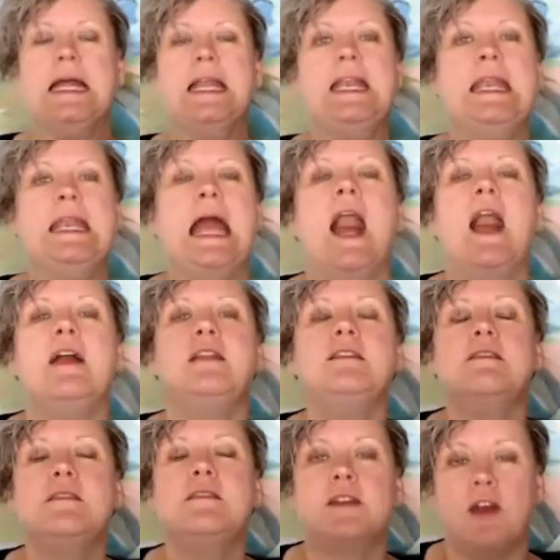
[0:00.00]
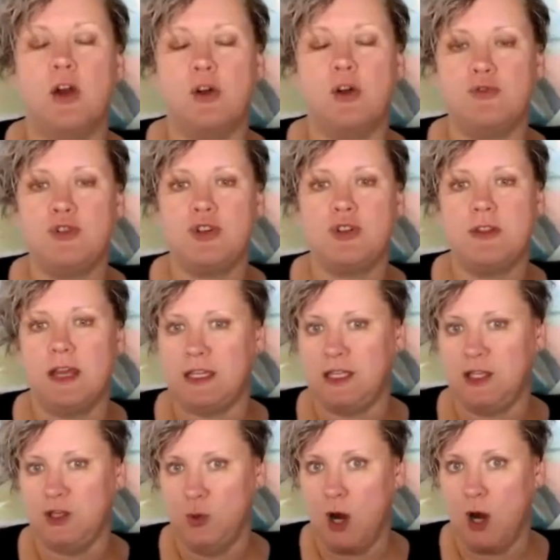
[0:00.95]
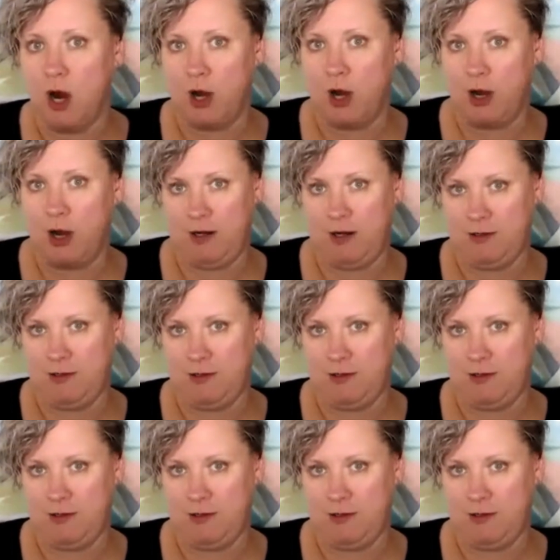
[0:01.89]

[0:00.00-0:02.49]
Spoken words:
not the coach that you are?